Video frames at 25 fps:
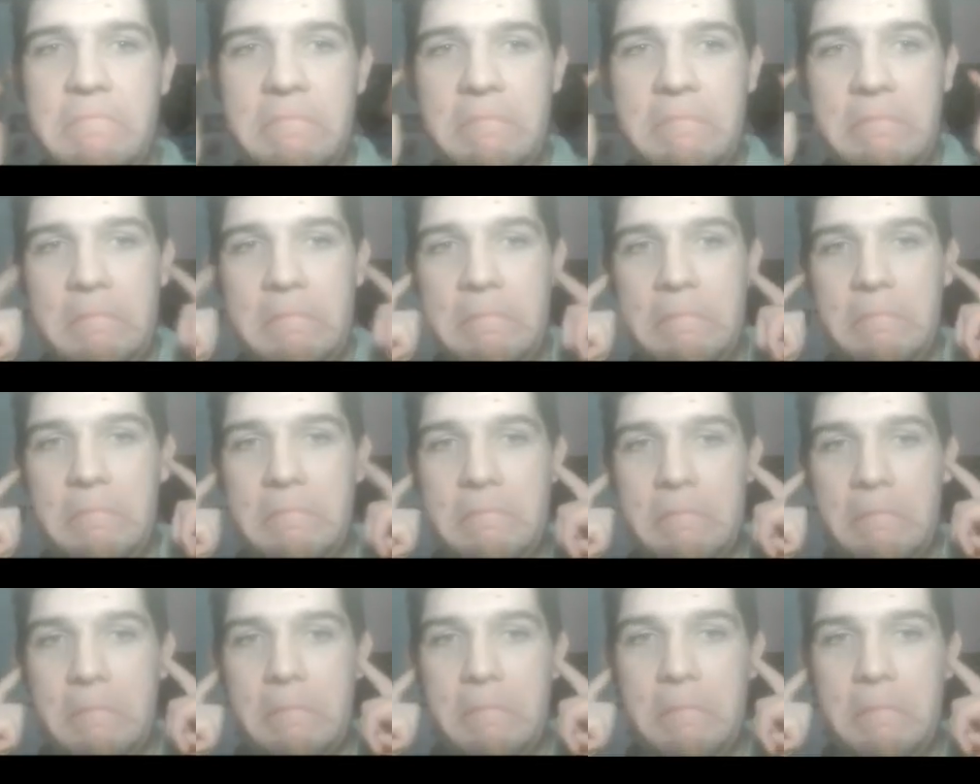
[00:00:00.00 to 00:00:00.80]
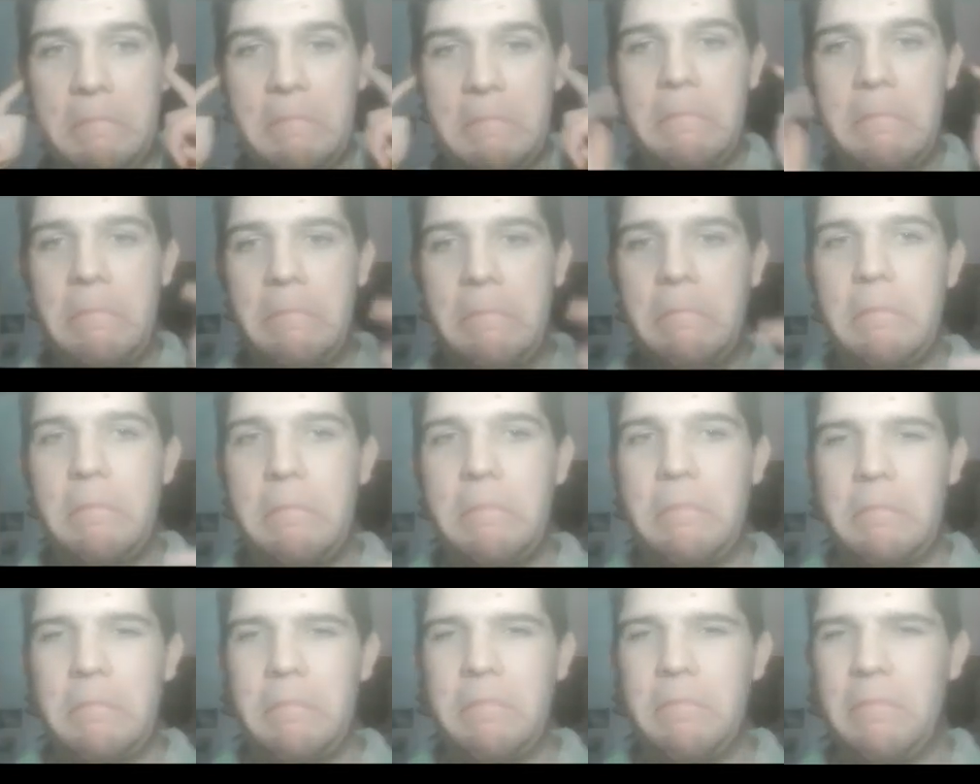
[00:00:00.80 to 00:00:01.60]

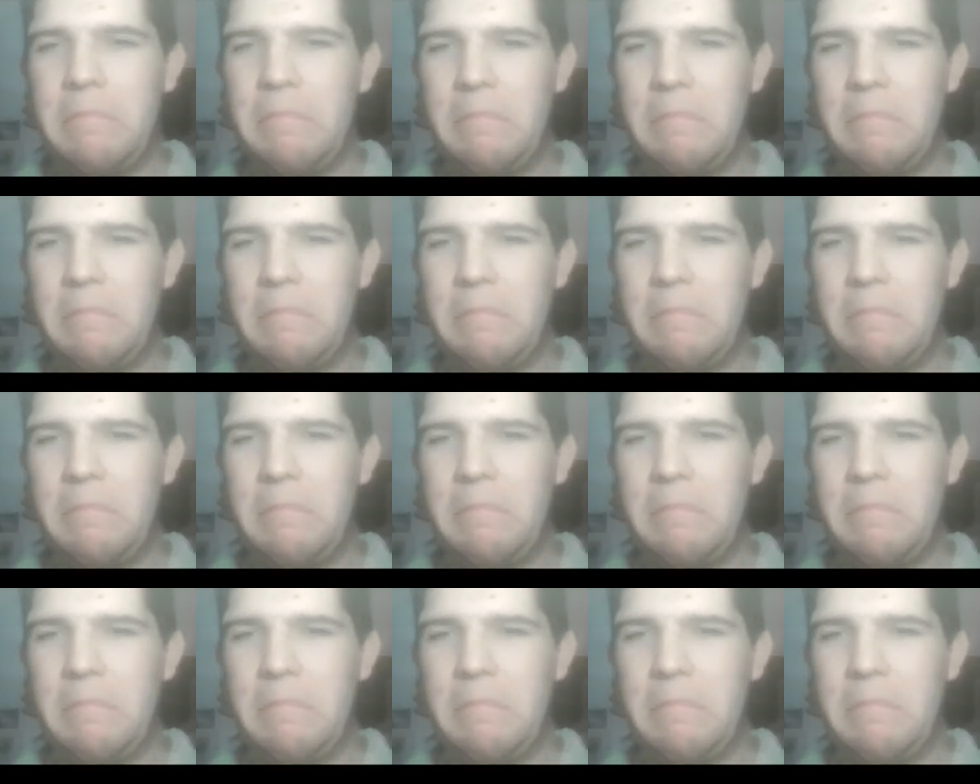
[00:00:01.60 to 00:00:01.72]
(no one is talking)